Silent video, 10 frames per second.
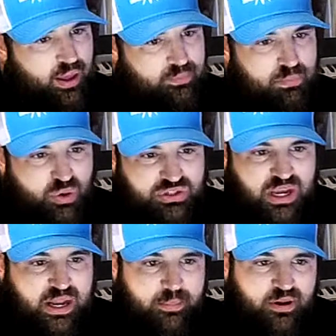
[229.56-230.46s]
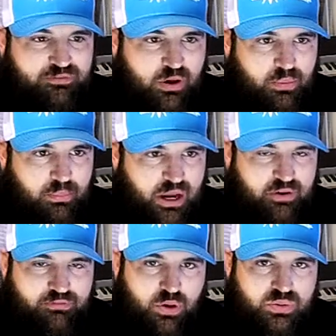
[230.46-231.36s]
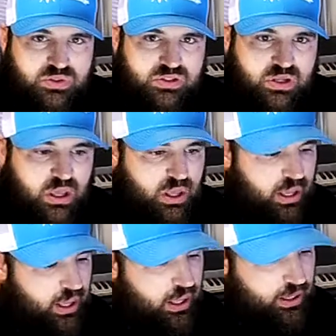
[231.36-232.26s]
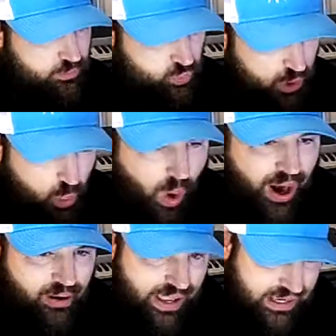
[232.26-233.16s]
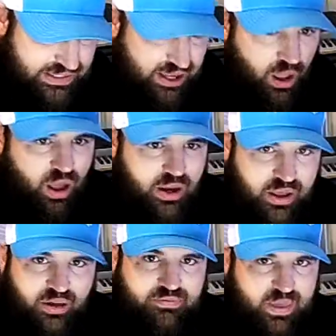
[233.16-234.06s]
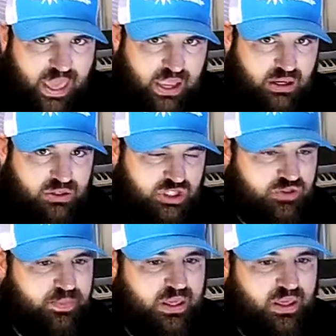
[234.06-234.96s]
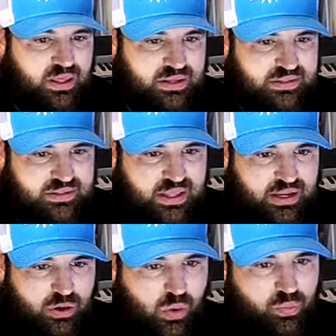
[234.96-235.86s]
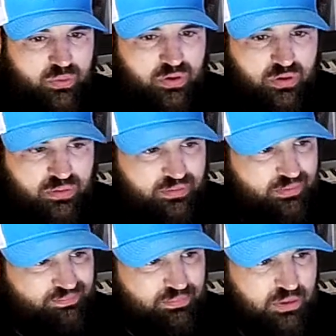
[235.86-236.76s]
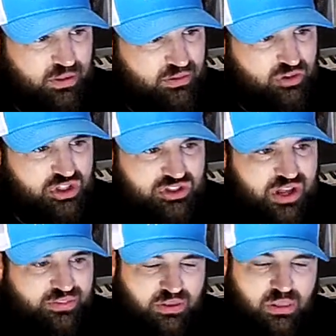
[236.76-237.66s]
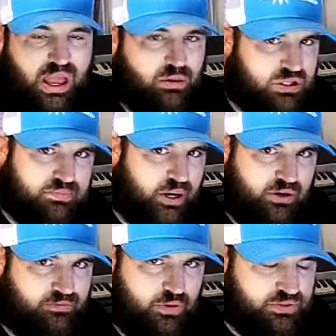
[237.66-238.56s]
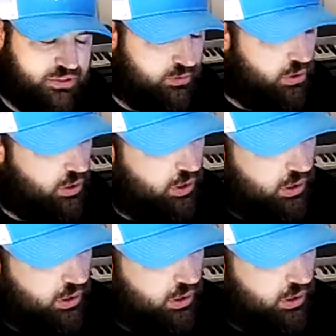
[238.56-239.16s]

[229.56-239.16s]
most dynamic microphones require a ton of gain, just because they're just not the loudest microphones there are.